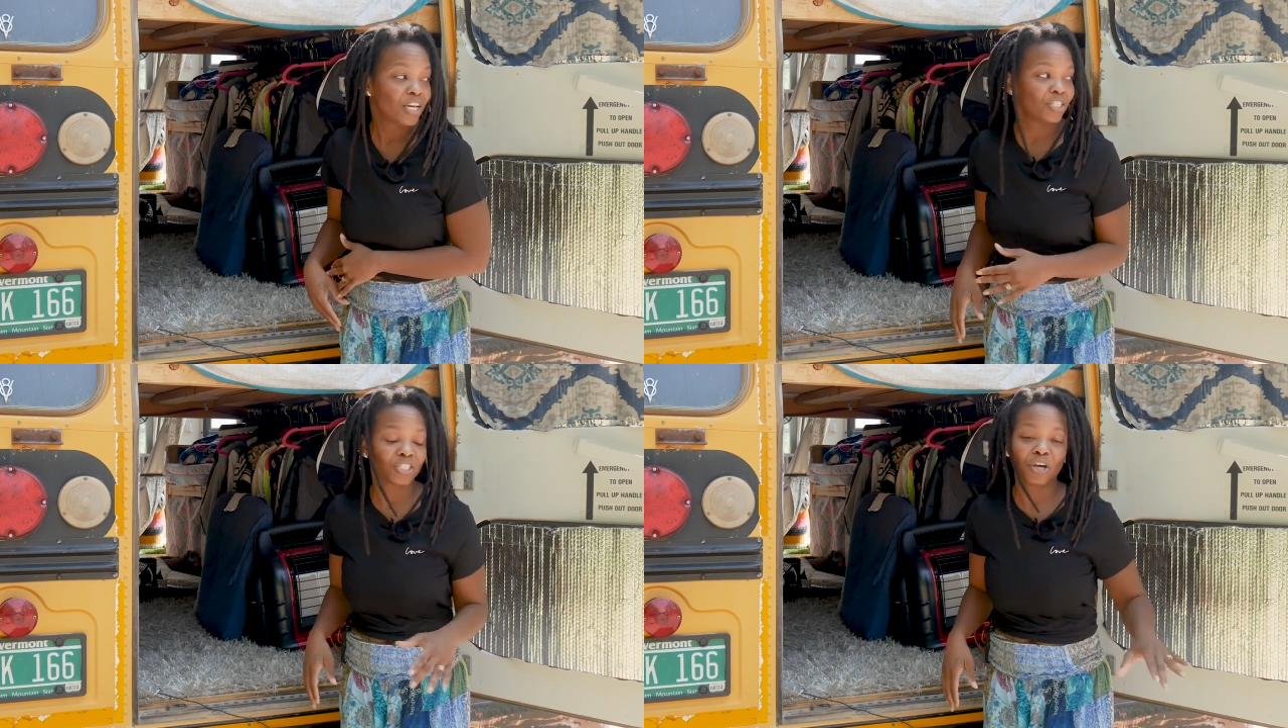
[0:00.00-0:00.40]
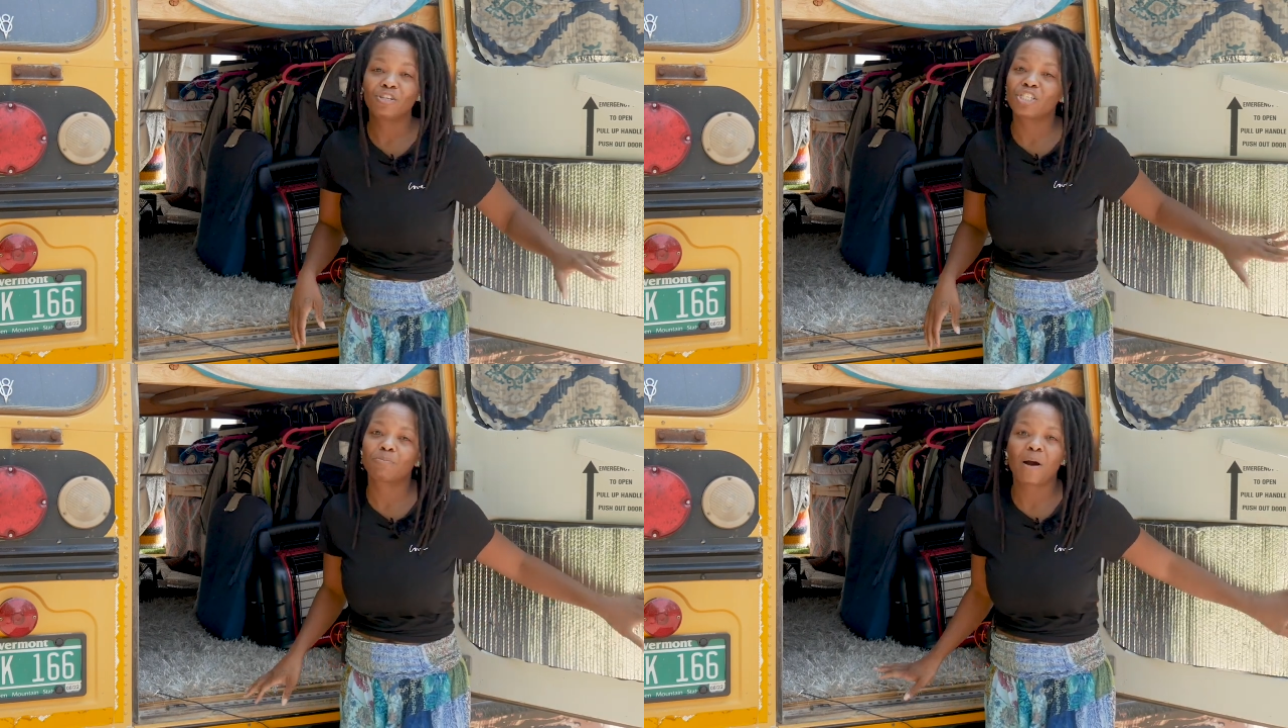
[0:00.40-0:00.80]
So
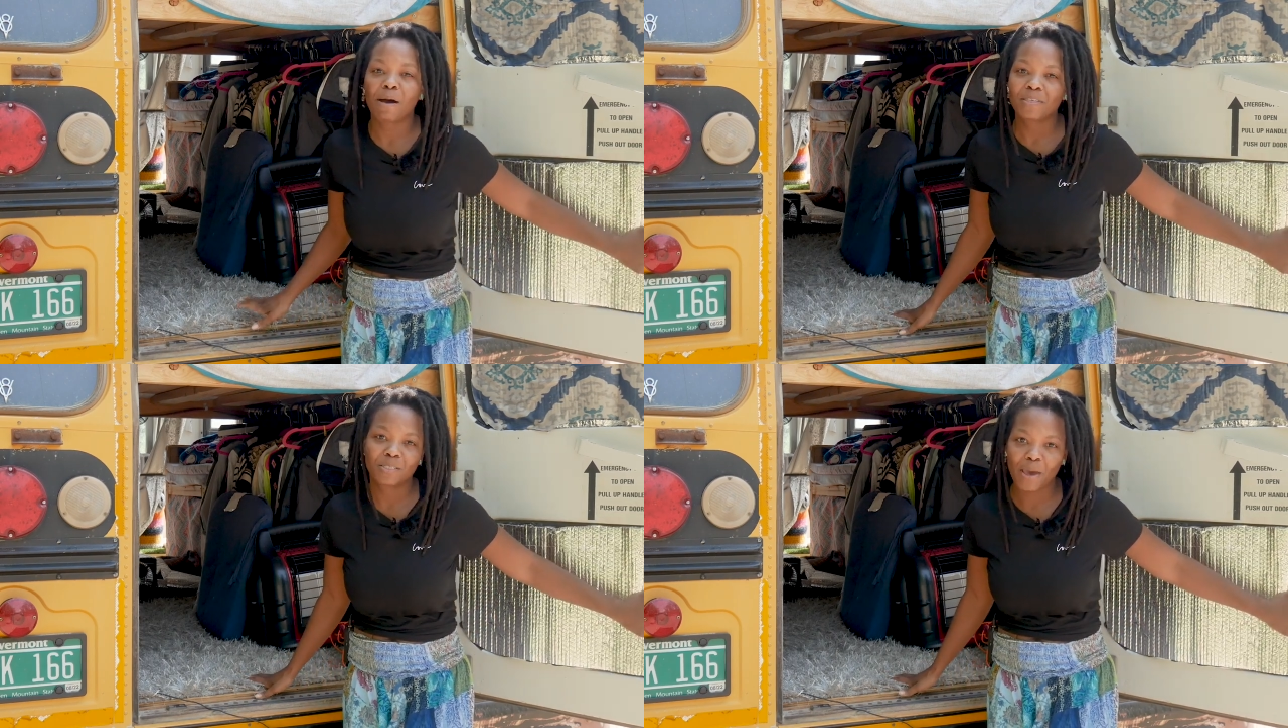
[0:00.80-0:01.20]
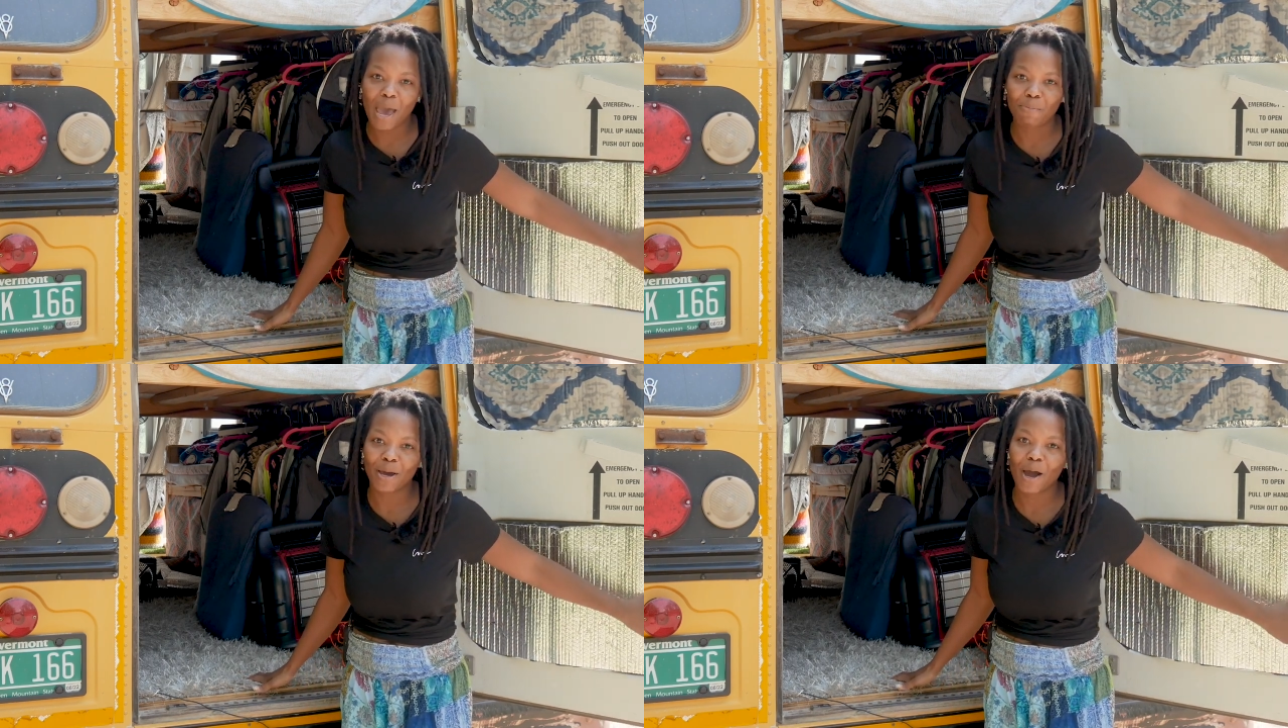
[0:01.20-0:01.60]
you just pop this
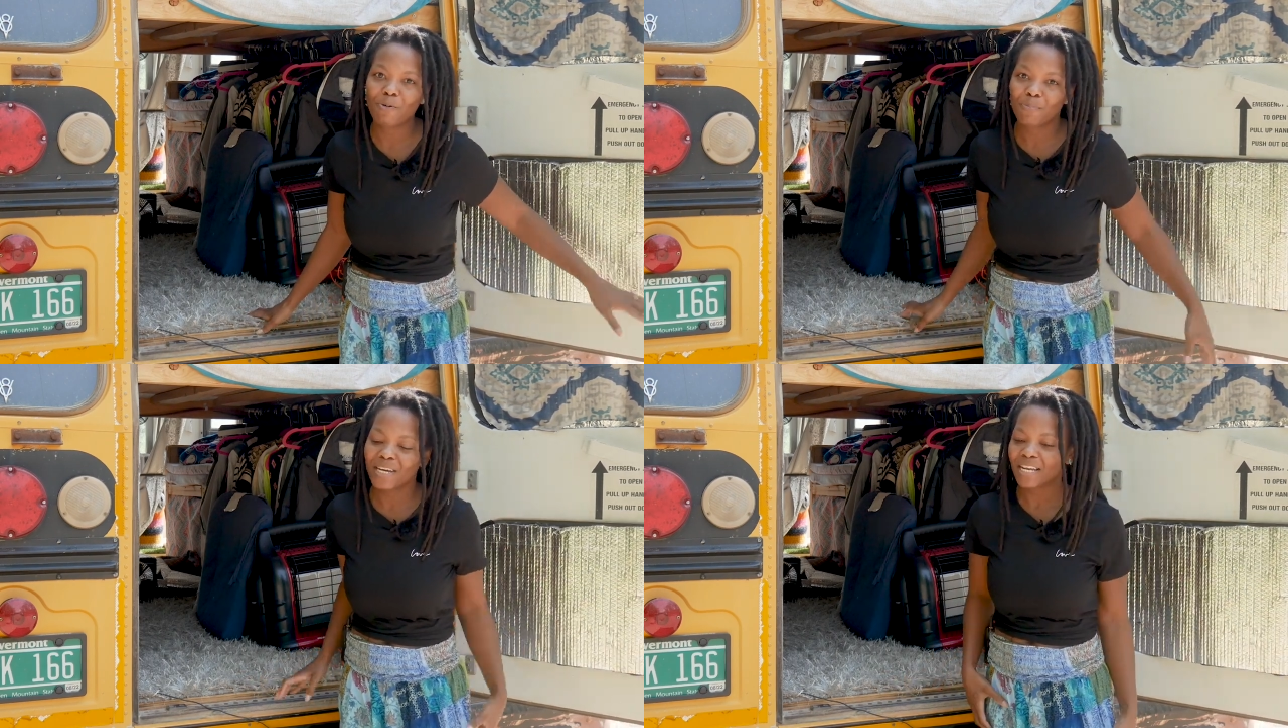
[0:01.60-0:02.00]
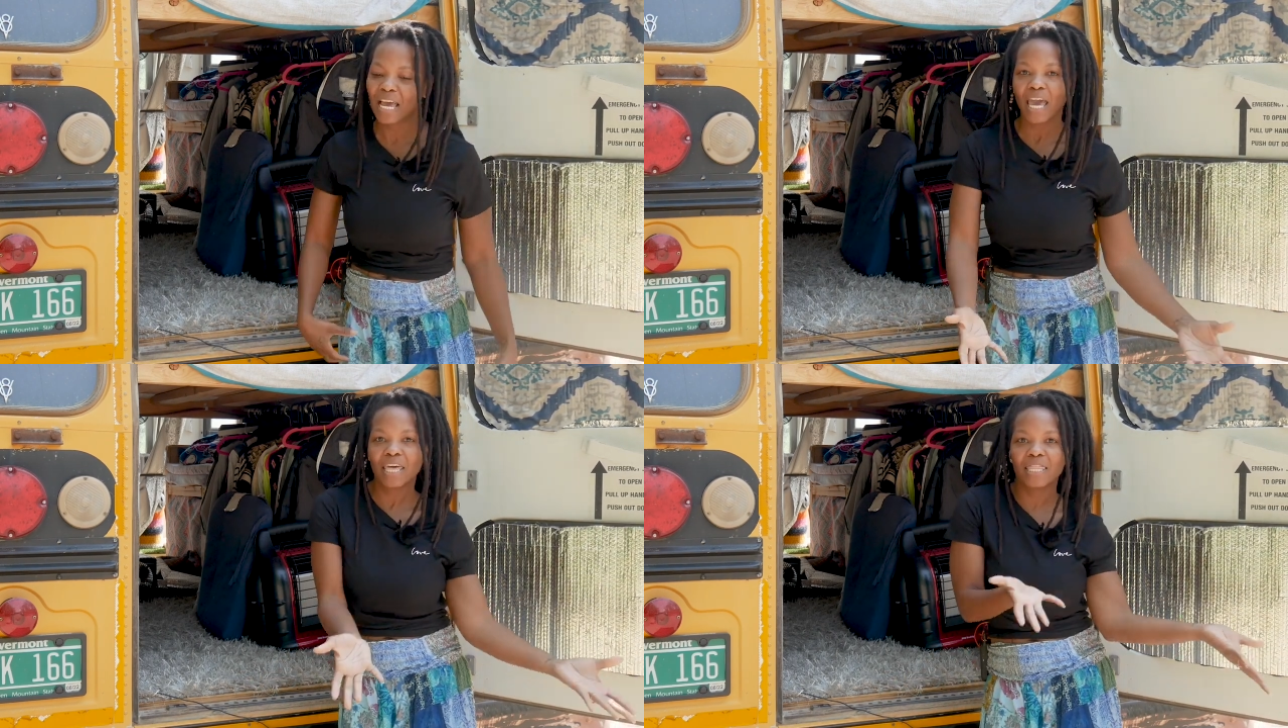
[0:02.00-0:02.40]
bad boy open
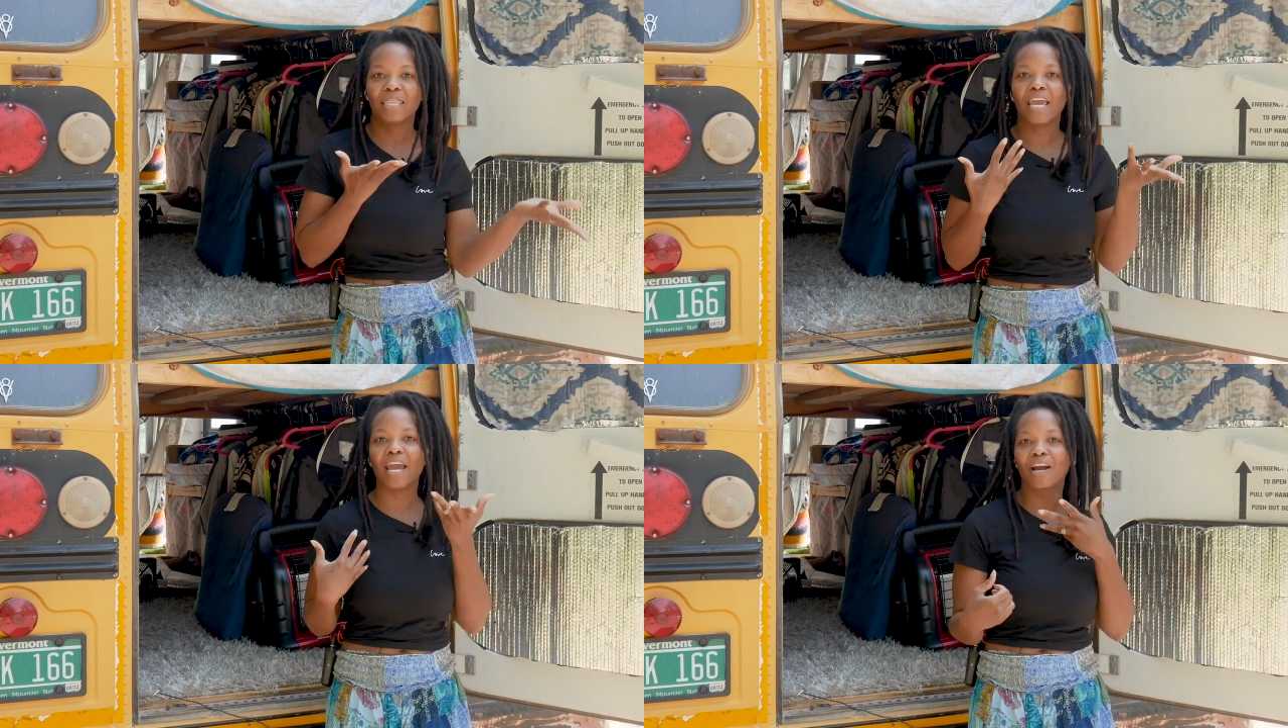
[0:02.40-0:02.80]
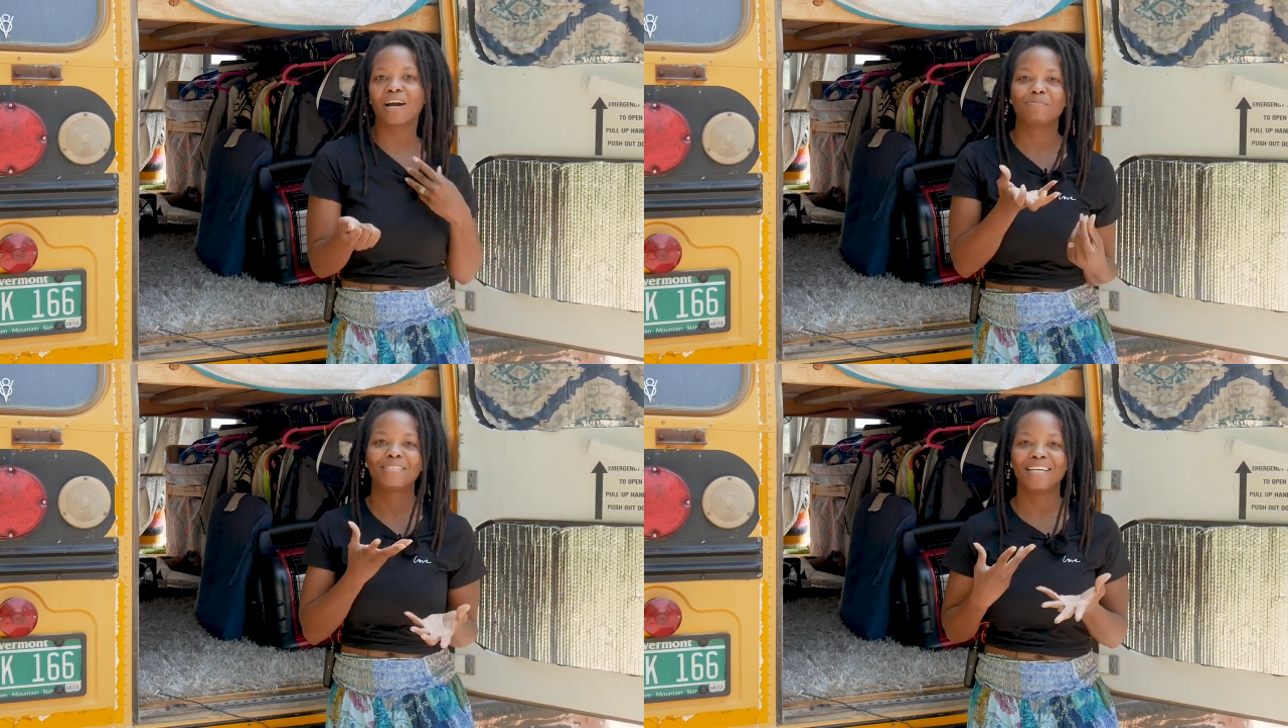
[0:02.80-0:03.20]
and then the air
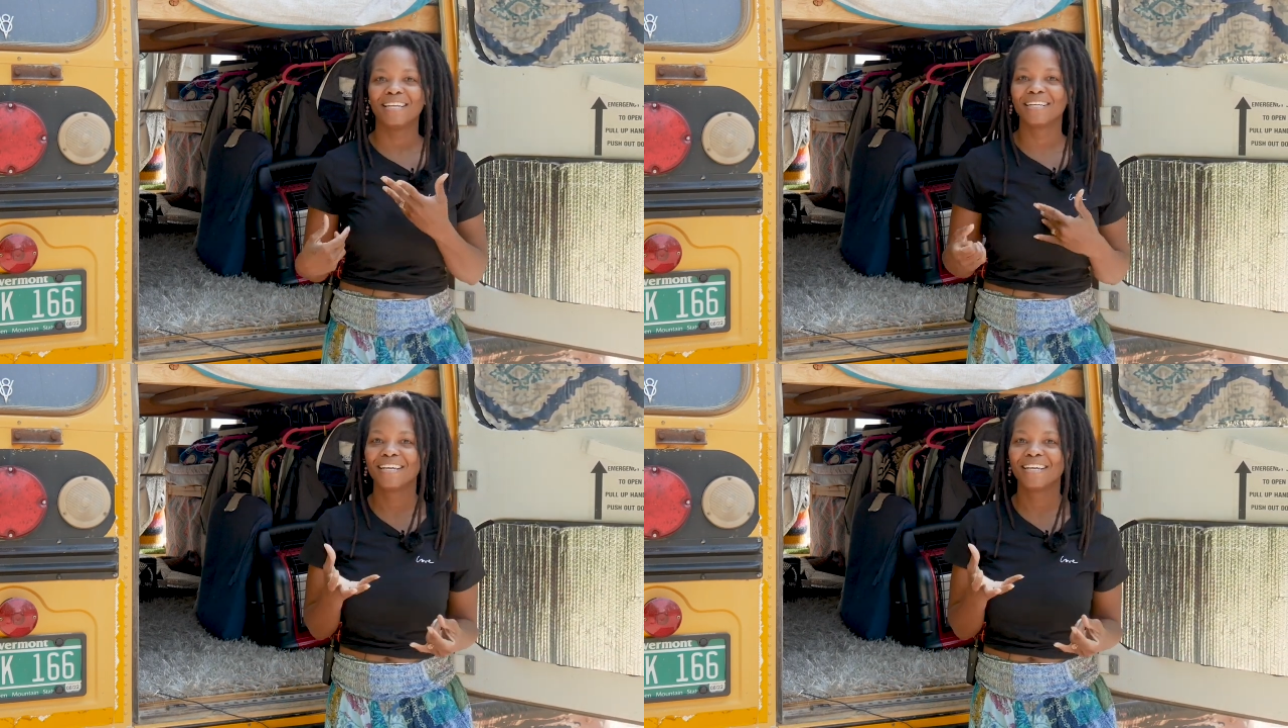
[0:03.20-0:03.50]
comes in.